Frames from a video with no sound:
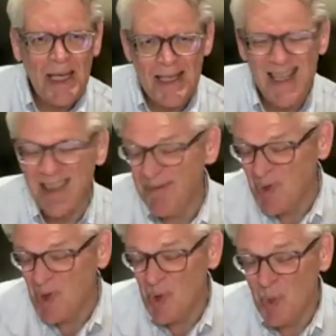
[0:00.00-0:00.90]
did
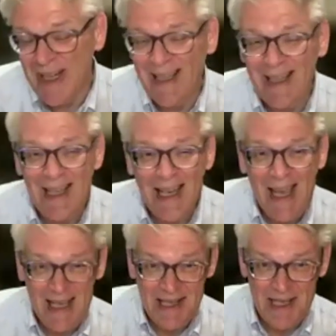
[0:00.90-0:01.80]
20
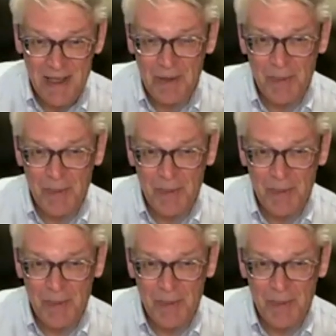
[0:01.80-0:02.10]
case studies.